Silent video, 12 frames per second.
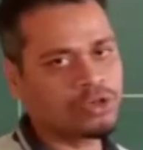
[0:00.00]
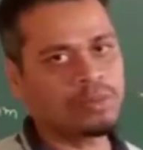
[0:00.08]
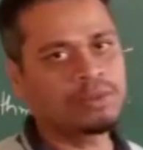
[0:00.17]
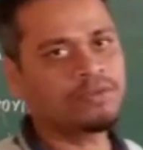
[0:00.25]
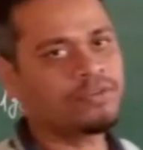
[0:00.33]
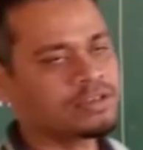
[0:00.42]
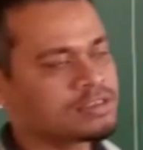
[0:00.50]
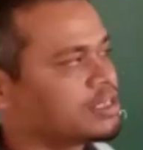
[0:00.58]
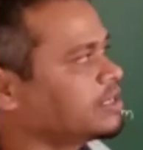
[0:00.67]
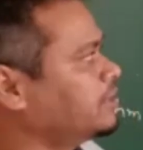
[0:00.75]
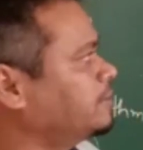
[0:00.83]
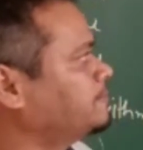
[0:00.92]
of the
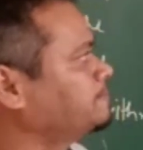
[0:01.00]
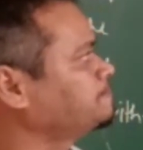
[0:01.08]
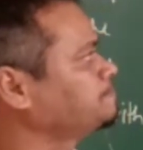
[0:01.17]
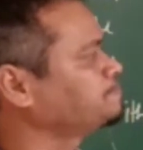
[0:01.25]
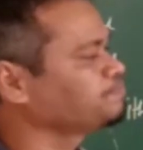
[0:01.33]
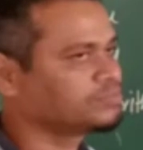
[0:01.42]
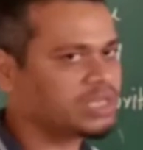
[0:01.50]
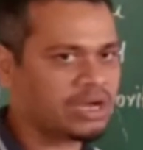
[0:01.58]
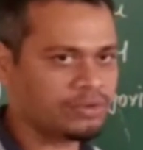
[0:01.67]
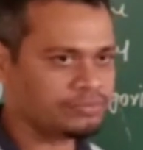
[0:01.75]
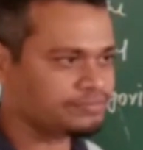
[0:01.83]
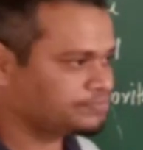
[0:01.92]
function.
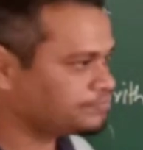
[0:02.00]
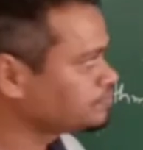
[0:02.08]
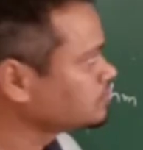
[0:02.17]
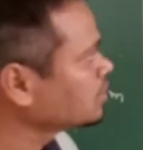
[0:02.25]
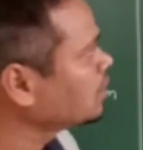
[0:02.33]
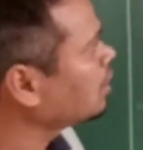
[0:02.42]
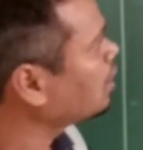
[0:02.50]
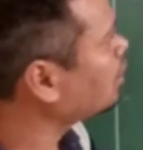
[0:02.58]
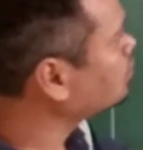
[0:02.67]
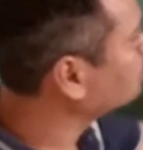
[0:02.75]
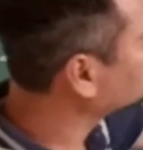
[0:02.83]
Now, how